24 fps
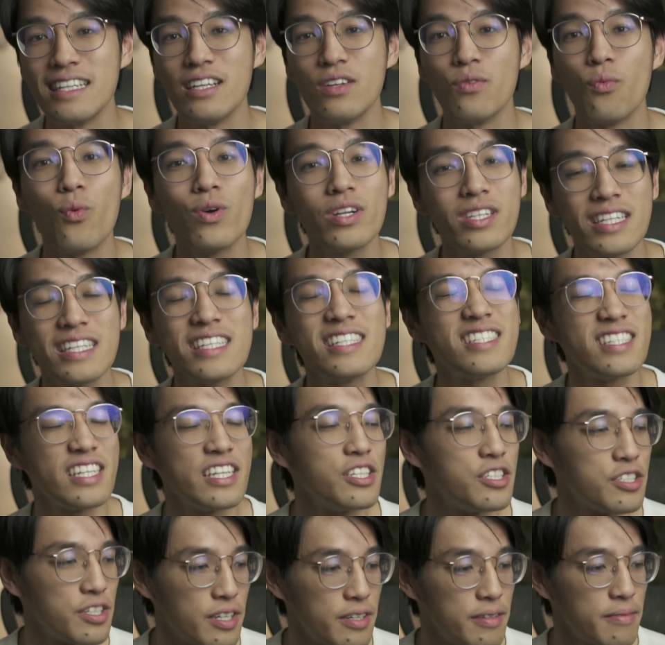what
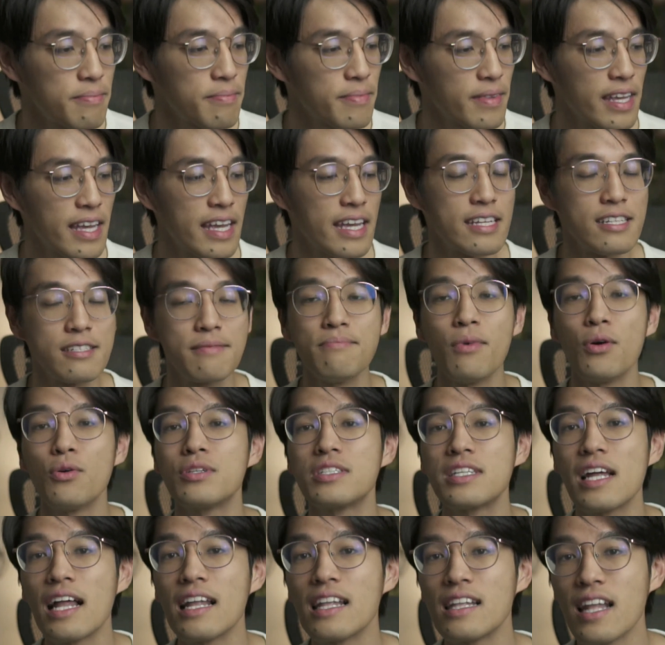decision is
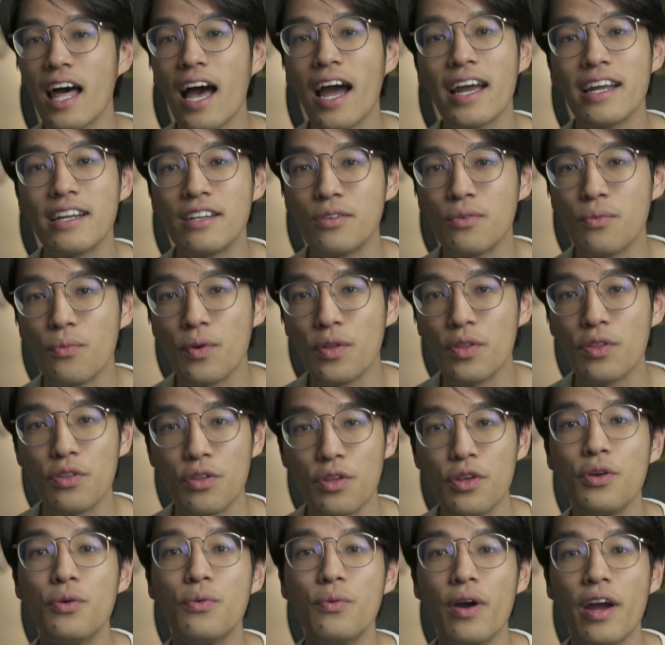most aligned
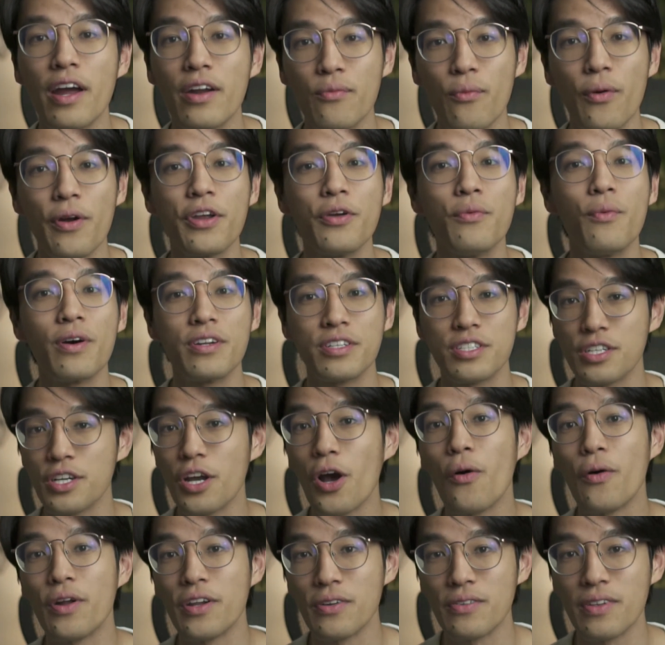with you and where you want to
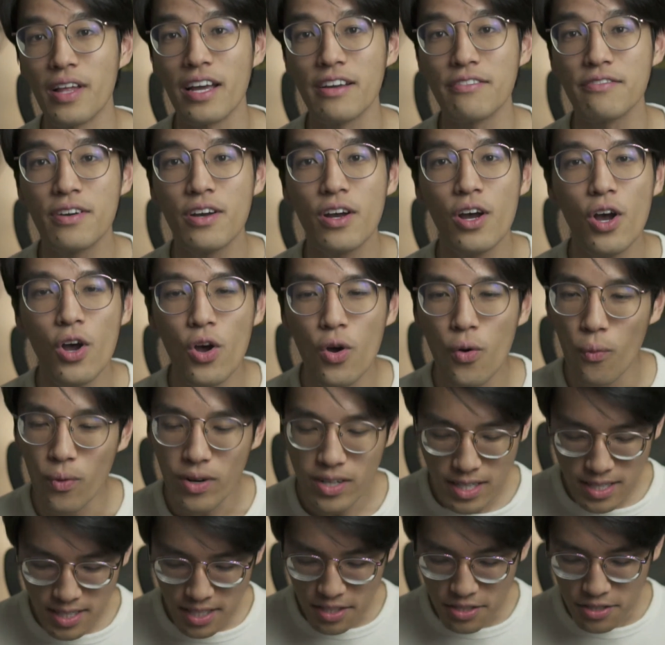go in your life?
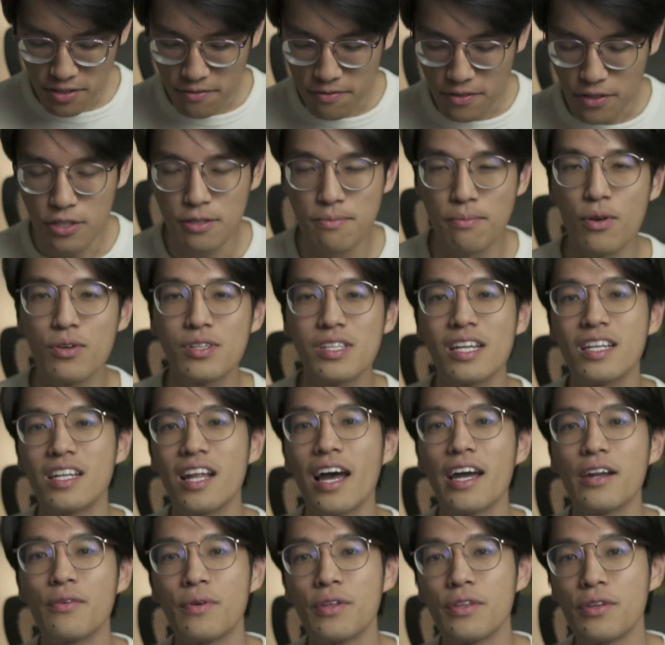What decision feels most
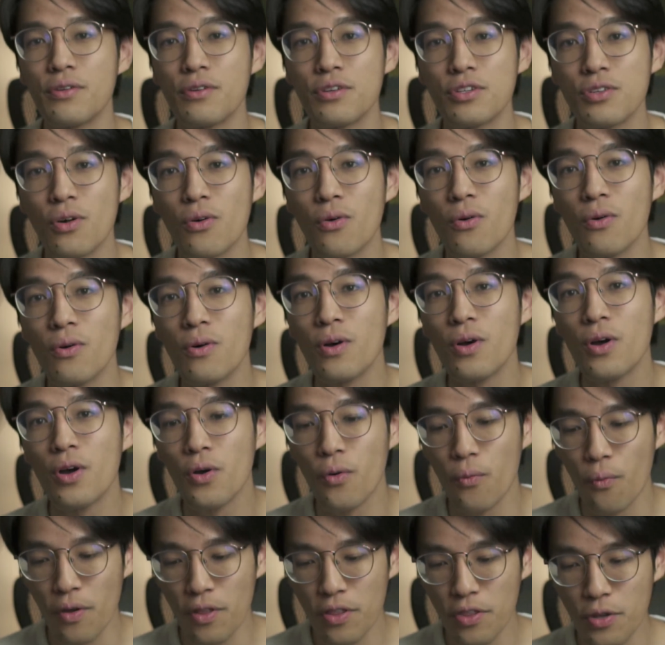aligned with your soul,
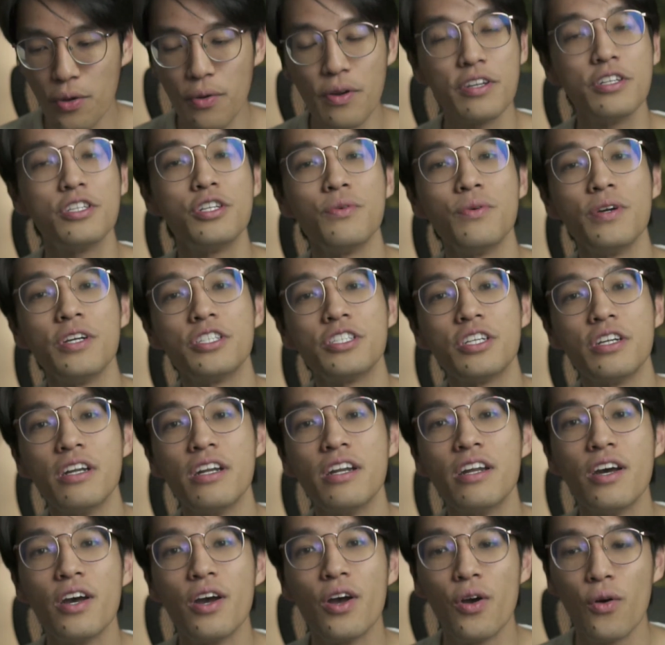with your
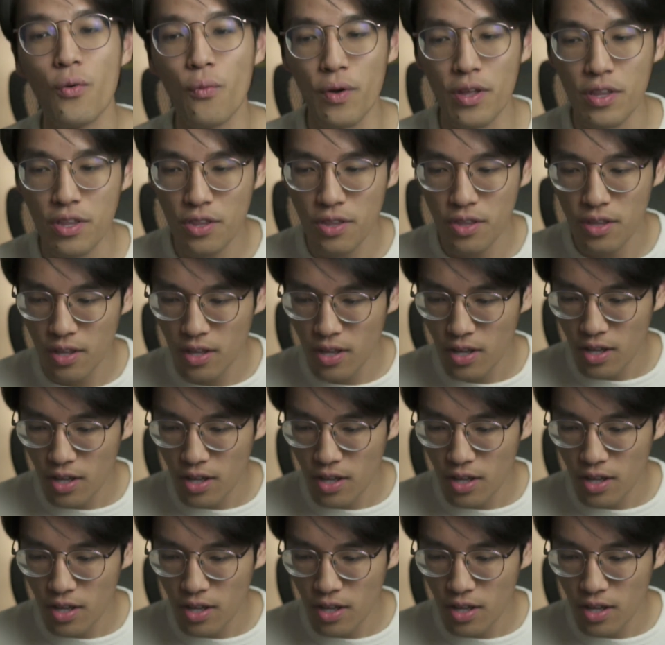intuition, with